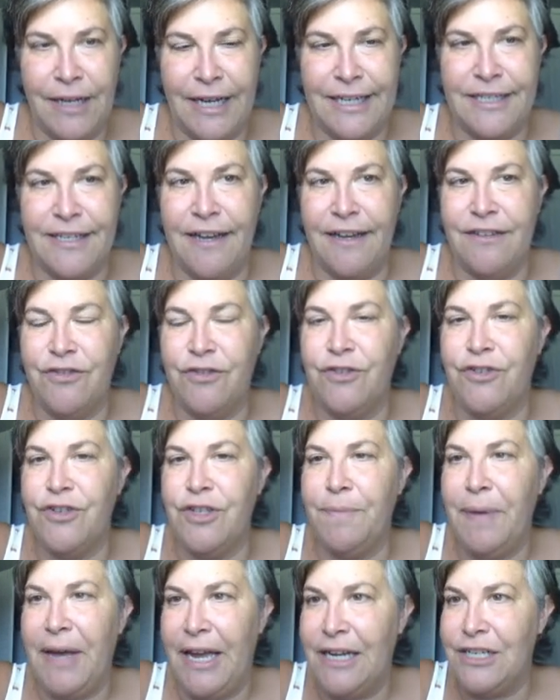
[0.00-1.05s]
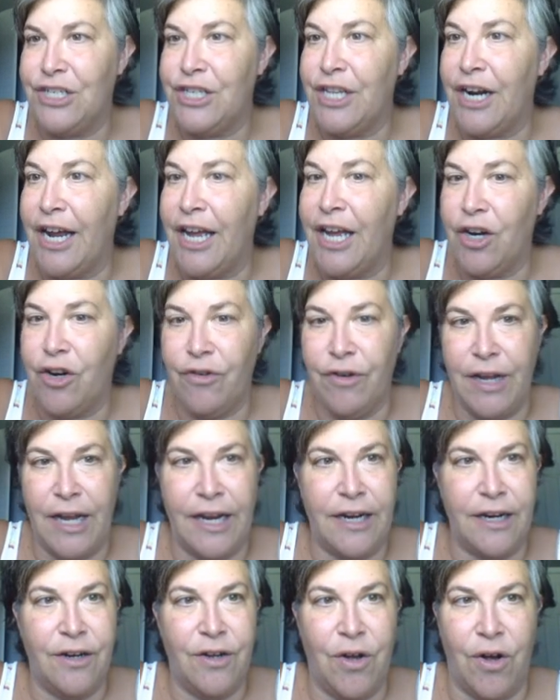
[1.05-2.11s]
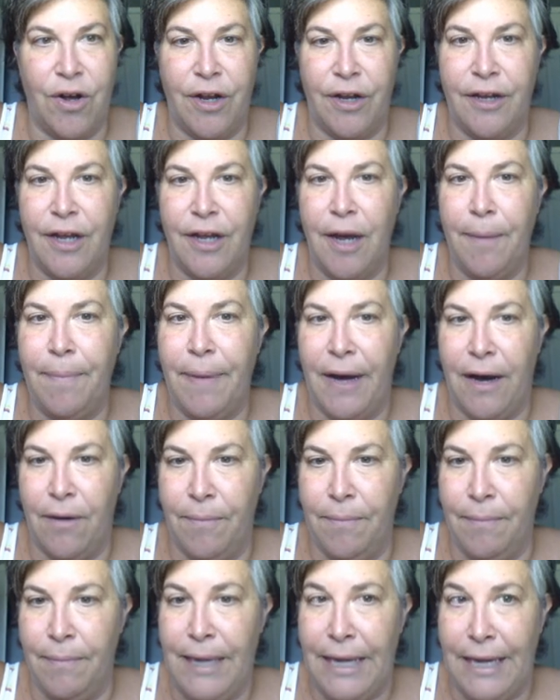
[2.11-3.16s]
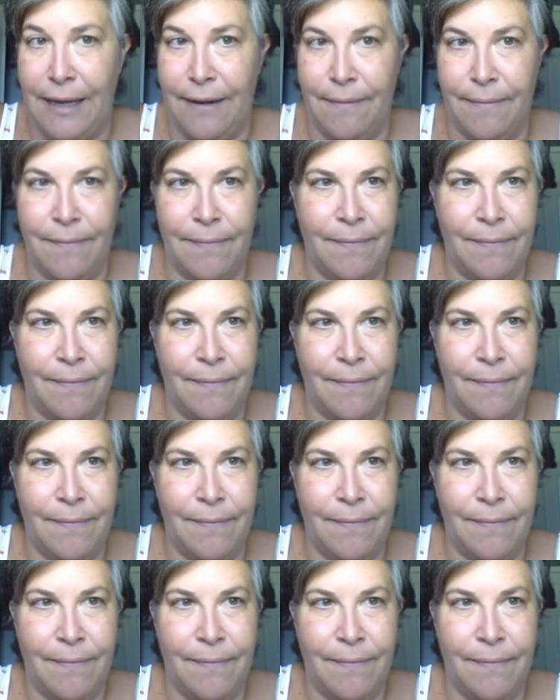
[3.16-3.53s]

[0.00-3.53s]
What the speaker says: it takes you to the page that I had created called About Me,